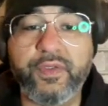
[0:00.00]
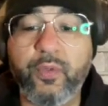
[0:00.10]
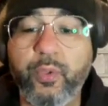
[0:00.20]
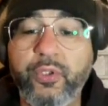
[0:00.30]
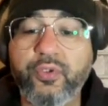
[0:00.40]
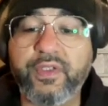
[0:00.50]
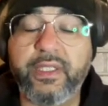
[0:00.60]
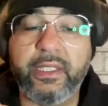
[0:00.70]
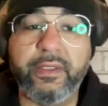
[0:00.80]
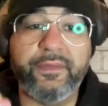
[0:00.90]
said when you
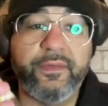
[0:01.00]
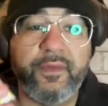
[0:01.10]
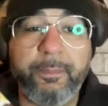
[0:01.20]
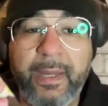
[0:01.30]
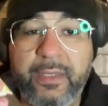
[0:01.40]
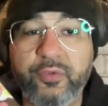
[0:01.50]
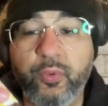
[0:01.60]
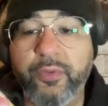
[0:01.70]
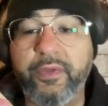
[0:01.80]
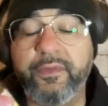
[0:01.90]
said that this is a box
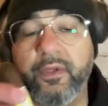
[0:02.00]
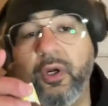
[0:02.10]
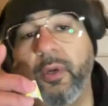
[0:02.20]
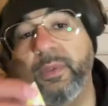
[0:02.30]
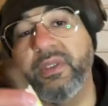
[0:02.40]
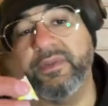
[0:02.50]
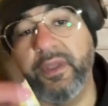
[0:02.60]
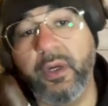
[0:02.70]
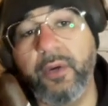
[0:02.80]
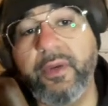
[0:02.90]
worthy cigar, because
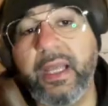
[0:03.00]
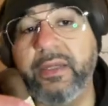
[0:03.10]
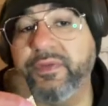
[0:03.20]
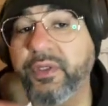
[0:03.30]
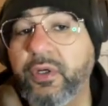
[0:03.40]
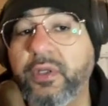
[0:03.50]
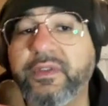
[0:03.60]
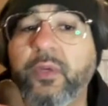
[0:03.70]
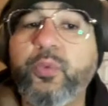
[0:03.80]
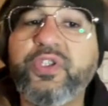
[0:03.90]
there are a lot of
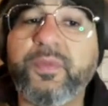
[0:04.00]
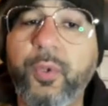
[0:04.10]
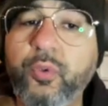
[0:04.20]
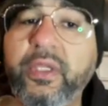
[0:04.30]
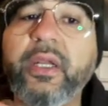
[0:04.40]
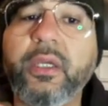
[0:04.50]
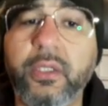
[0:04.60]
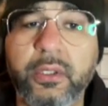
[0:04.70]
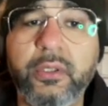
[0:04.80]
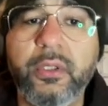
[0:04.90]
cigars that we smoke that are
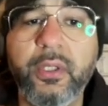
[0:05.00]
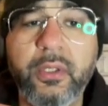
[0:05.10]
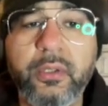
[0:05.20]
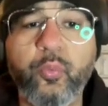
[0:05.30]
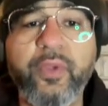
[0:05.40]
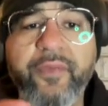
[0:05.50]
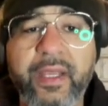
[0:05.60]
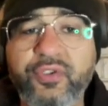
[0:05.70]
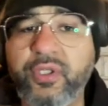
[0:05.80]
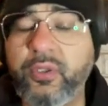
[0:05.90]
good. We've
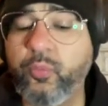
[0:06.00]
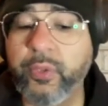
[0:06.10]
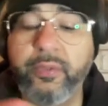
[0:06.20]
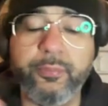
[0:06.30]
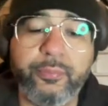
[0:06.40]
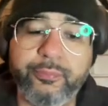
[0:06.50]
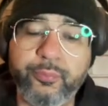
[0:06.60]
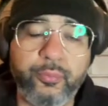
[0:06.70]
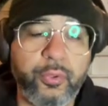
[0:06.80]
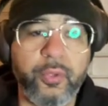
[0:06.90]
actually we
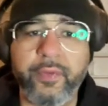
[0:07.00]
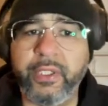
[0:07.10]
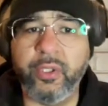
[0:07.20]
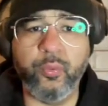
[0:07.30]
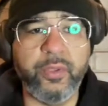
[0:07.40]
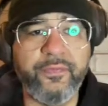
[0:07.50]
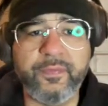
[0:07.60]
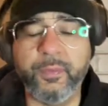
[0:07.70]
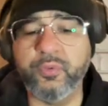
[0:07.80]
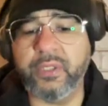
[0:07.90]
You already know we've
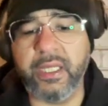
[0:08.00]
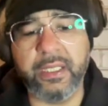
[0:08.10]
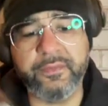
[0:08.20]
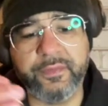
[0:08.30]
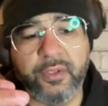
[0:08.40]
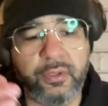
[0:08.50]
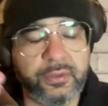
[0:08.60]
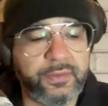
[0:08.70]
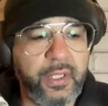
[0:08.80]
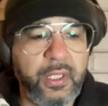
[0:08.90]
smoked a lot of
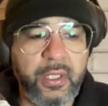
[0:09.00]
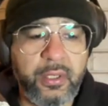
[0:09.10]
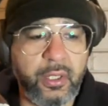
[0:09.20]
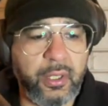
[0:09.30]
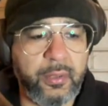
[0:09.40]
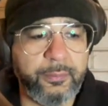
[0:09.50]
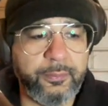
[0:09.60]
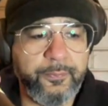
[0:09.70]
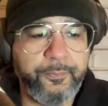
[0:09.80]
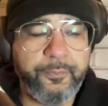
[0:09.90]
cigars.
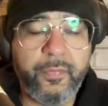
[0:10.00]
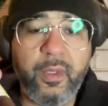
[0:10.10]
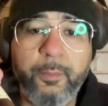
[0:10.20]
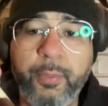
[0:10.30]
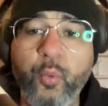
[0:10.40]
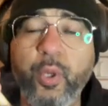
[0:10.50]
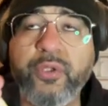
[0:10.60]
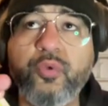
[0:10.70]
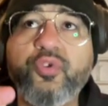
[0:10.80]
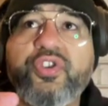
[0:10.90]
Um, but
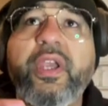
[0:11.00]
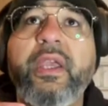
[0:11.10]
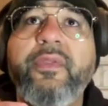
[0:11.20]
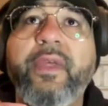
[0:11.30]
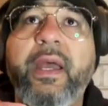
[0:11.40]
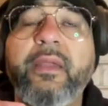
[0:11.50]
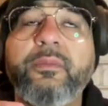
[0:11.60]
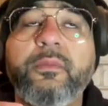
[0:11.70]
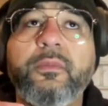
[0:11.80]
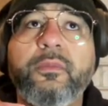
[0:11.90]
when you say that,
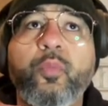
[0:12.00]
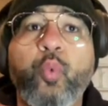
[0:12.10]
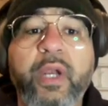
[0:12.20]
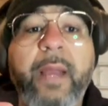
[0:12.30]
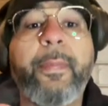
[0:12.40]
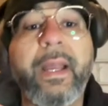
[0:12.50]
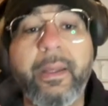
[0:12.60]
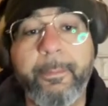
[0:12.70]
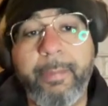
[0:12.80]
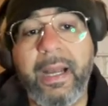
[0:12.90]
would I buy a
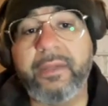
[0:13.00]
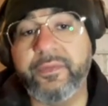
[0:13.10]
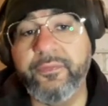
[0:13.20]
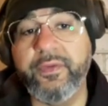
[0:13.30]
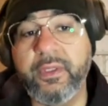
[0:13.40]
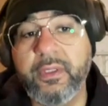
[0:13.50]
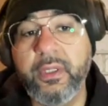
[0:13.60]
box of it?